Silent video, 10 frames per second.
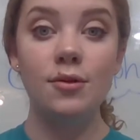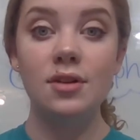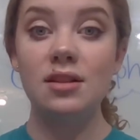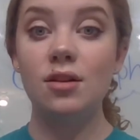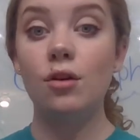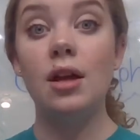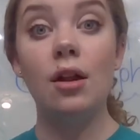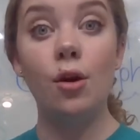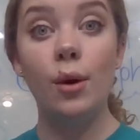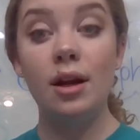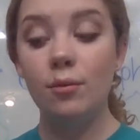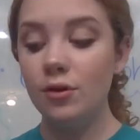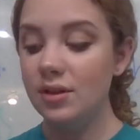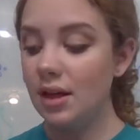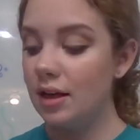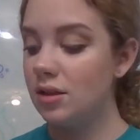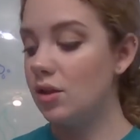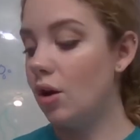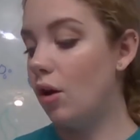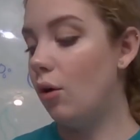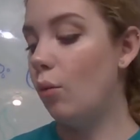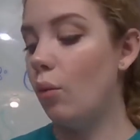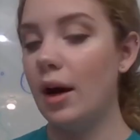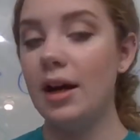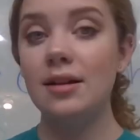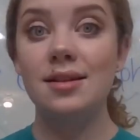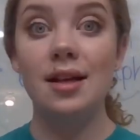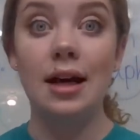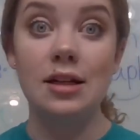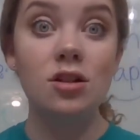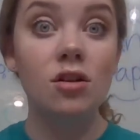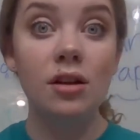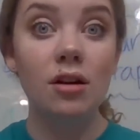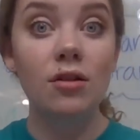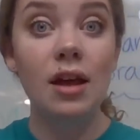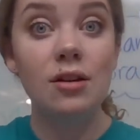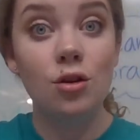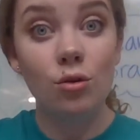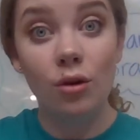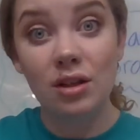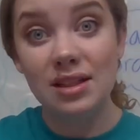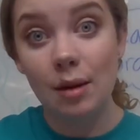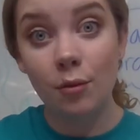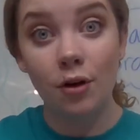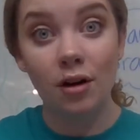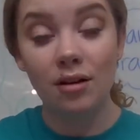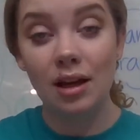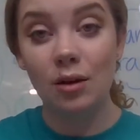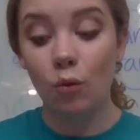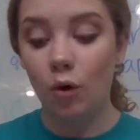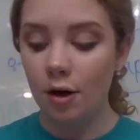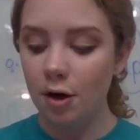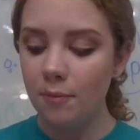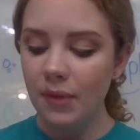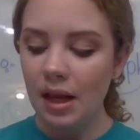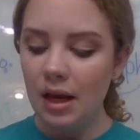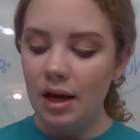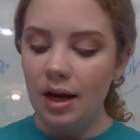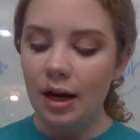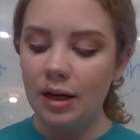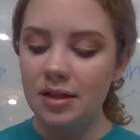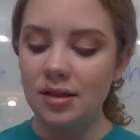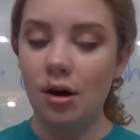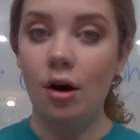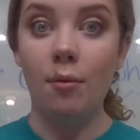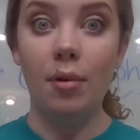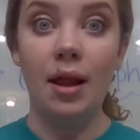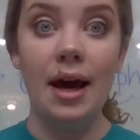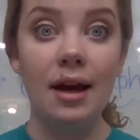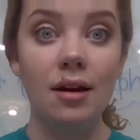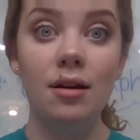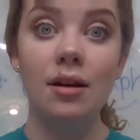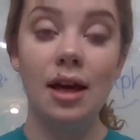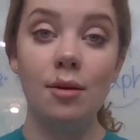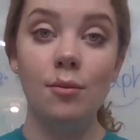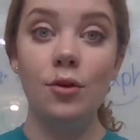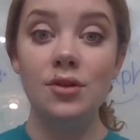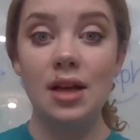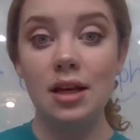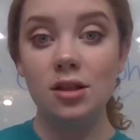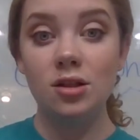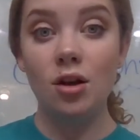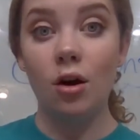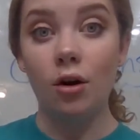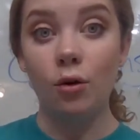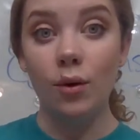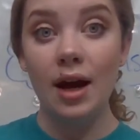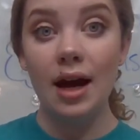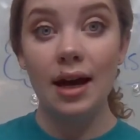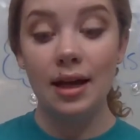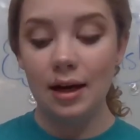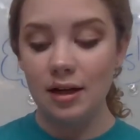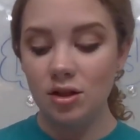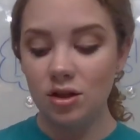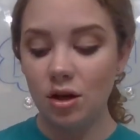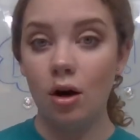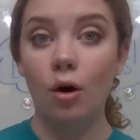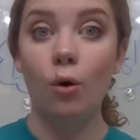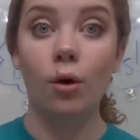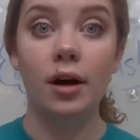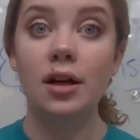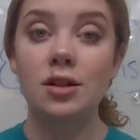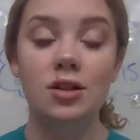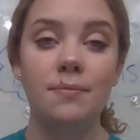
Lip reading: I saw yellow animals, I saw white/clear, they do look similar in water. I saw black animals, I saw gray, and I saw orange.